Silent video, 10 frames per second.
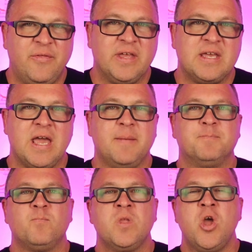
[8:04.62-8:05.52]
in the game.
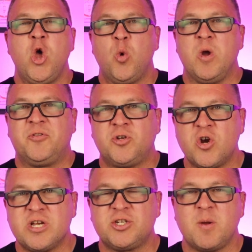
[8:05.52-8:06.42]
With
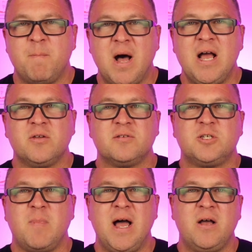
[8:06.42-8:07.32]
Turkish Miles and
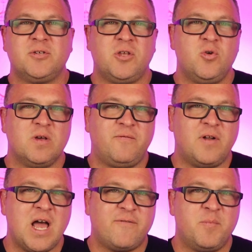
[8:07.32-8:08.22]
Smiles, you can
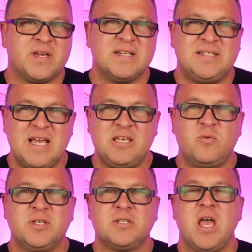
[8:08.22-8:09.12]
fly from the
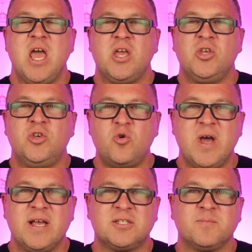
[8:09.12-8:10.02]
contiguous U
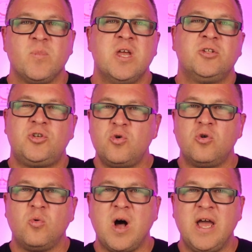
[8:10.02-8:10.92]
S to
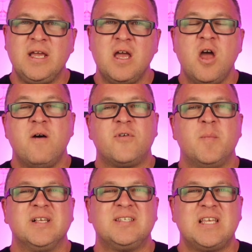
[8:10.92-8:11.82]
Hawaii
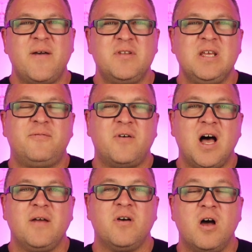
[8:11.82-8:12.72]
from
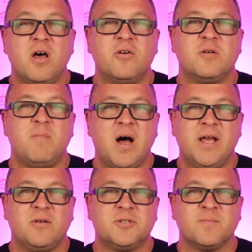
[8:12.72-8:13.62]
seventy-five hundred
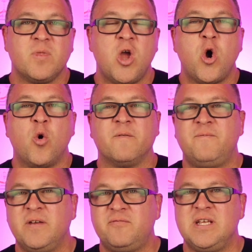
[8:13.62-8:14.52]
miles or
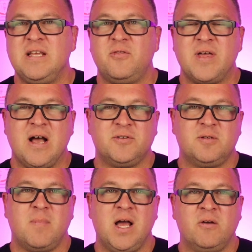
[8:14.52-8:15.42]
fifteen
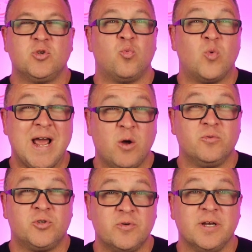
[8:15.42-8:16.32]
thousand miles
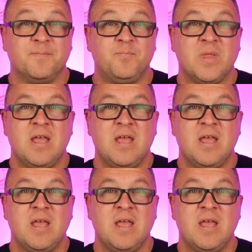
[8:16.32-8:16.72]
round trip.